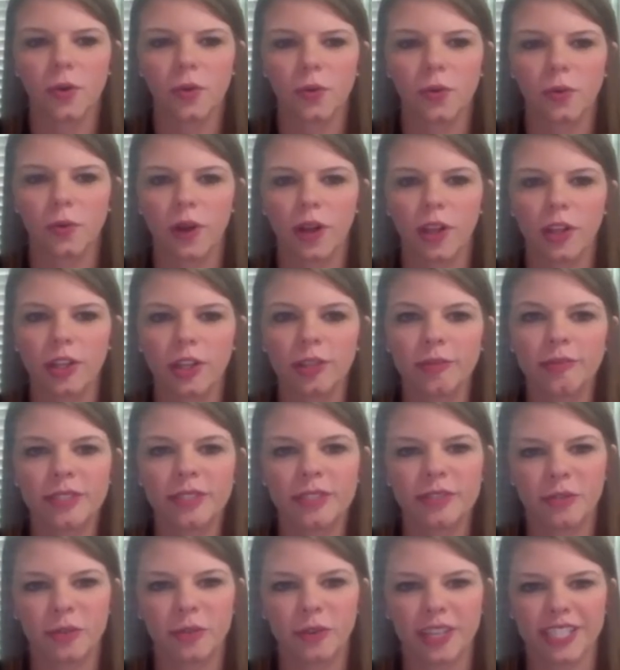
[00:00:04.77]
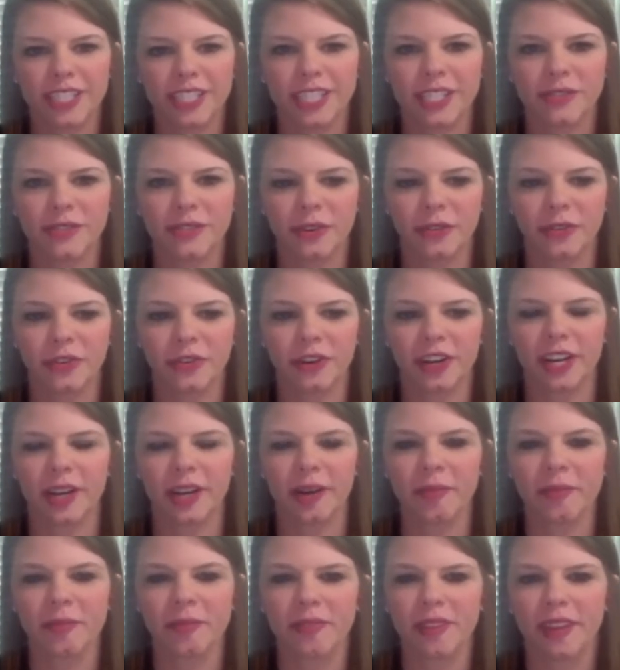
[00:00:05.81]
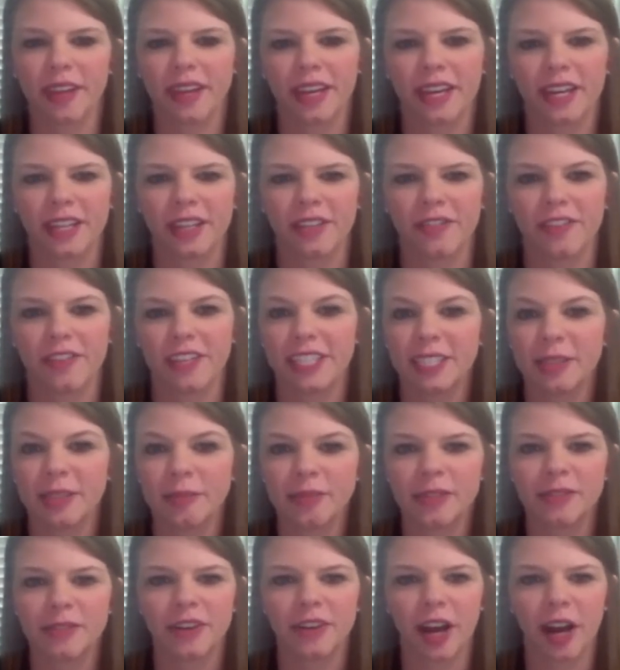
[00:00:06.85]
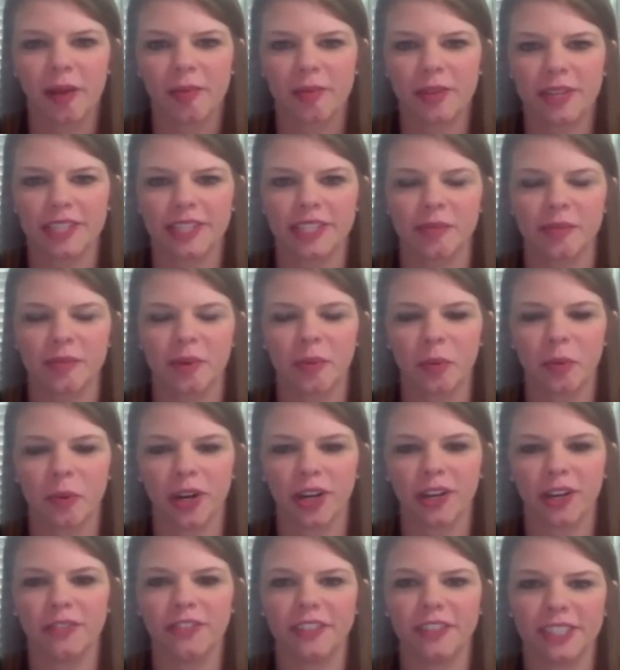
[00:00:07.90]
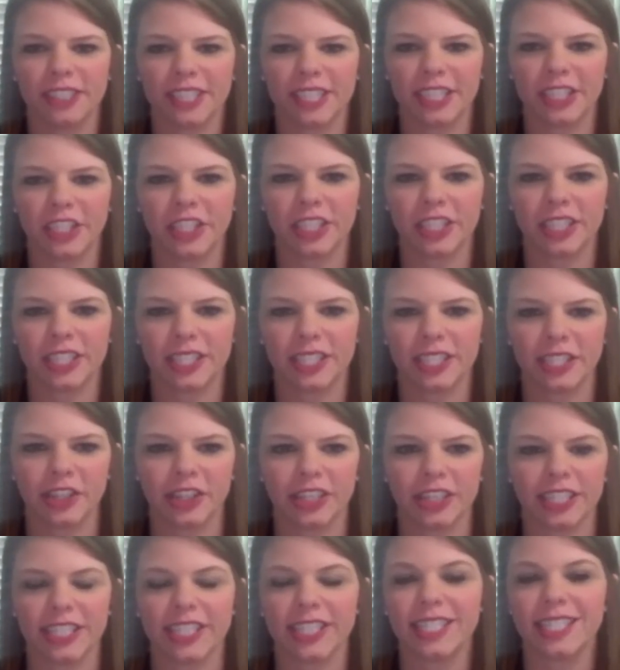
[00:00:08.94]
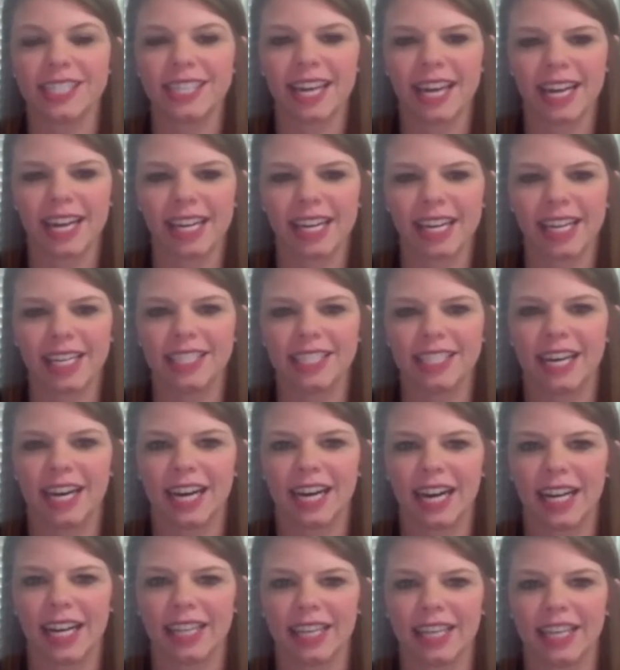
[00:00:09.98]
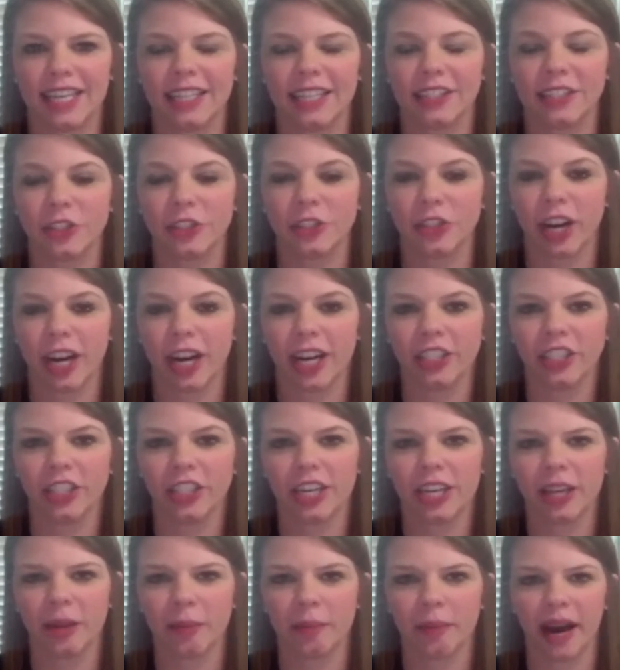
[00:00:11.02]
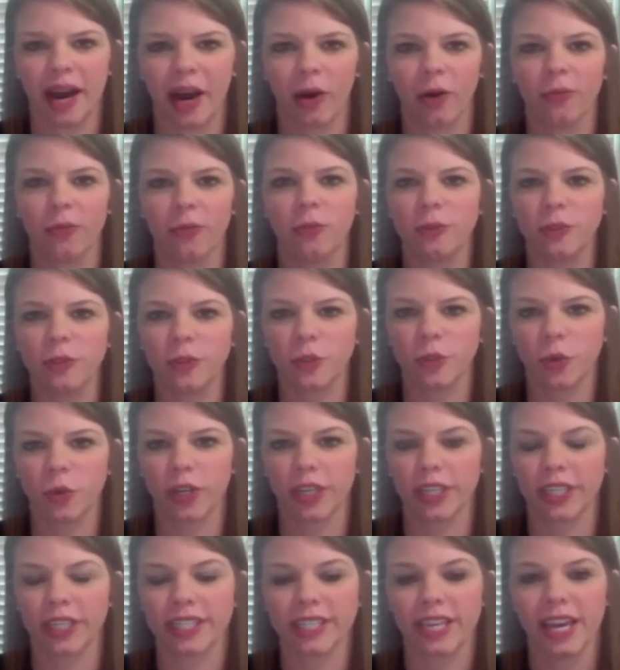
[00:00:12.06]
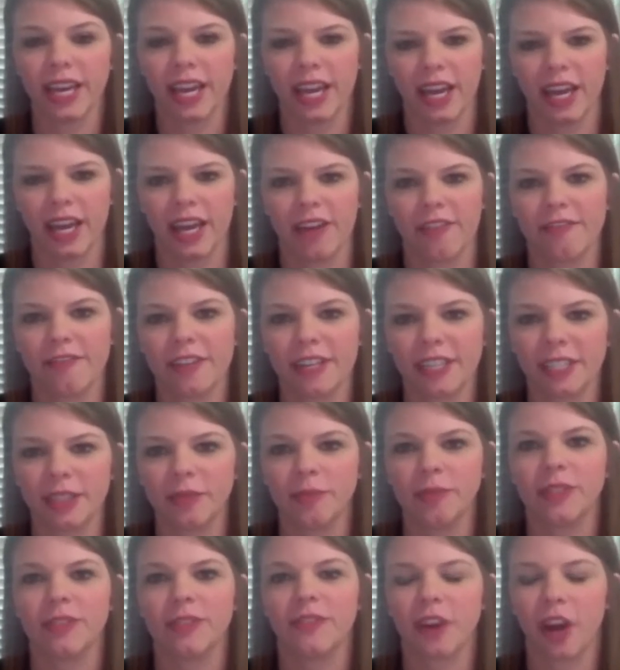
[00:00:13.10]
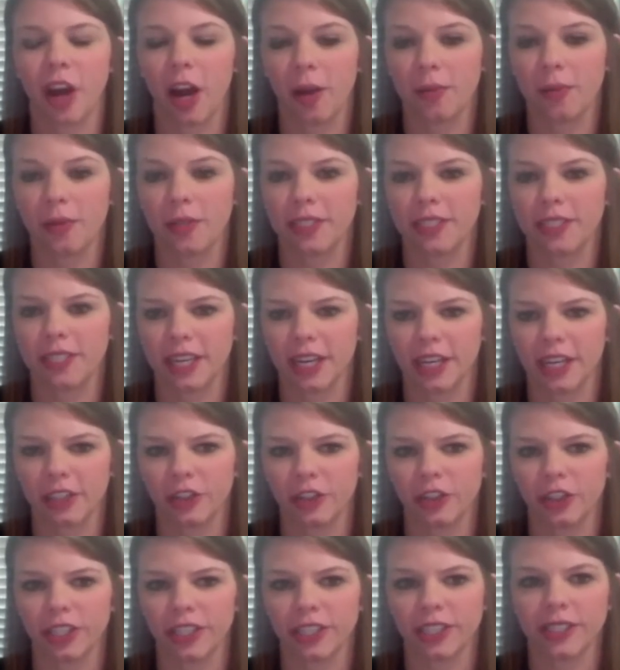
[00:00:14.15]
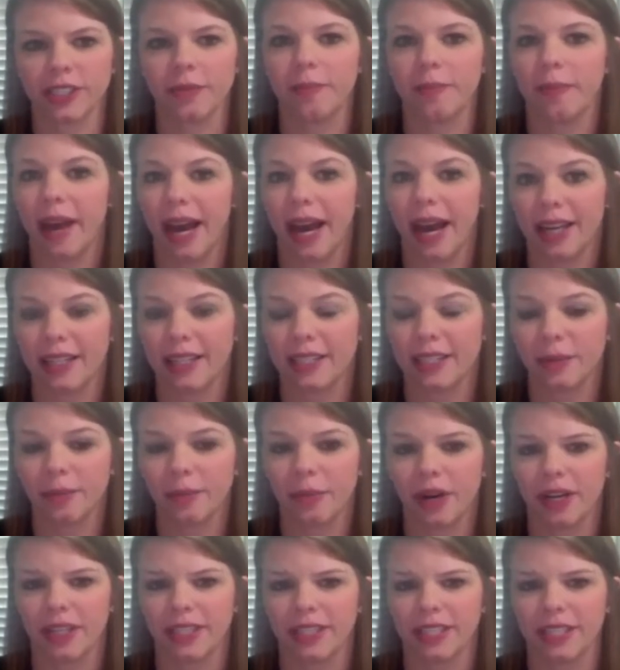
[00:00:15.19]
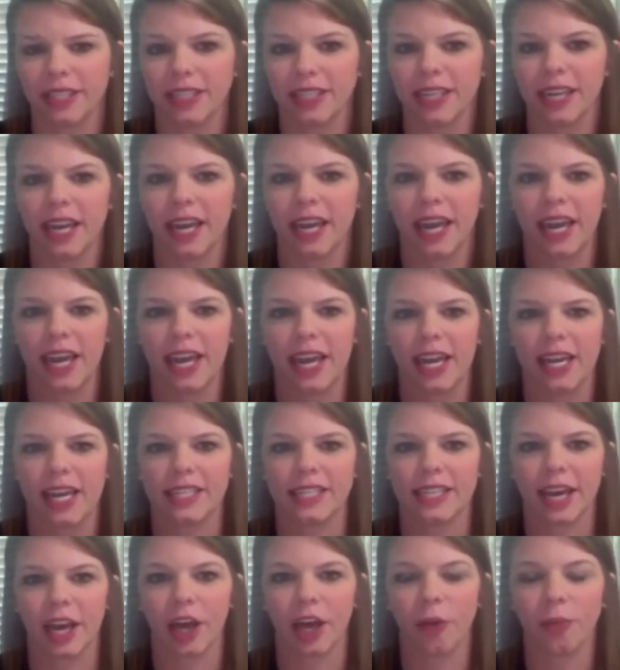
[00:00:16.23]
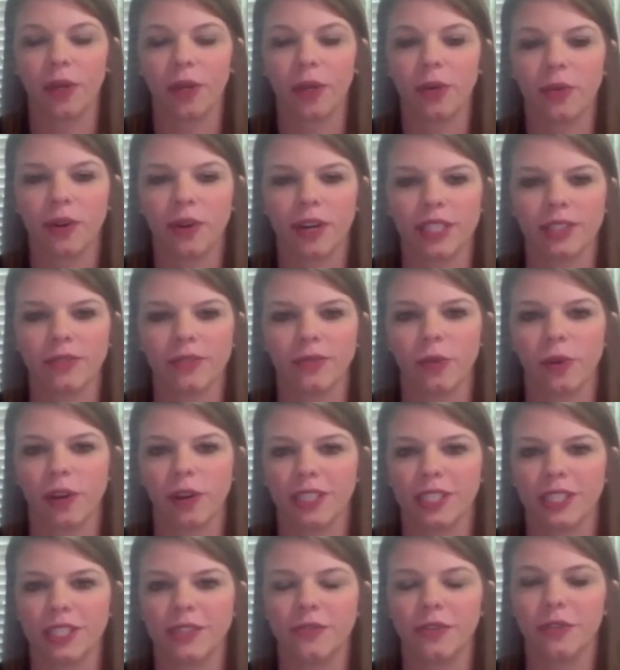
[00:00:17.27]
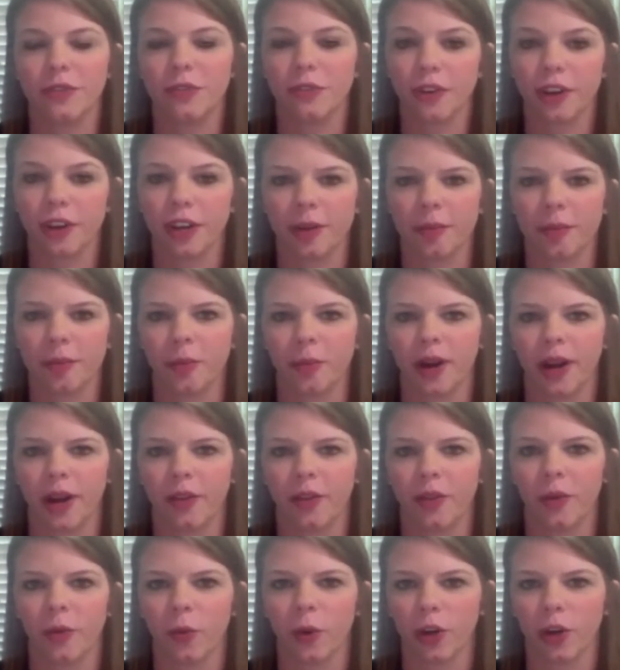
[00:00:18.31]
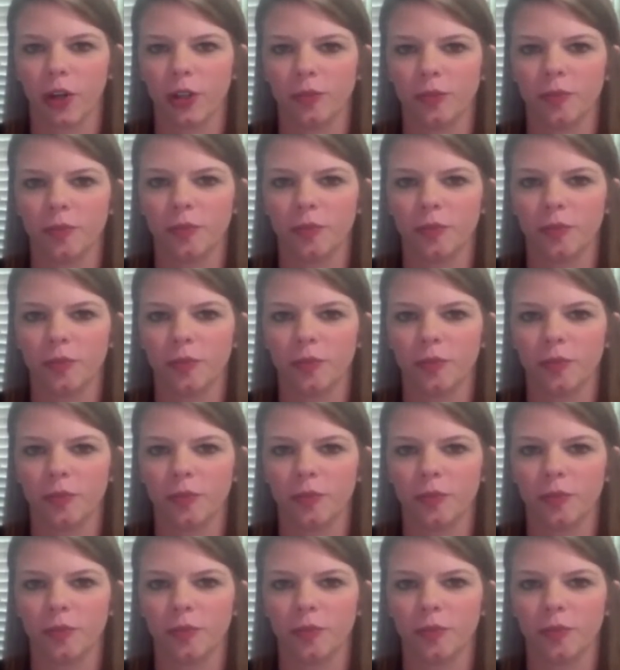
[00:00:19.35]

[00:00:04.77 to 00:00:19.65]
Welcome to Voices for Freedom, the Victims of Communism Memorial Foundation series dedicated to highlighting the tragic and powerful stories of victims of communist countries, past and present, and to helping raise voices for freedom around the world.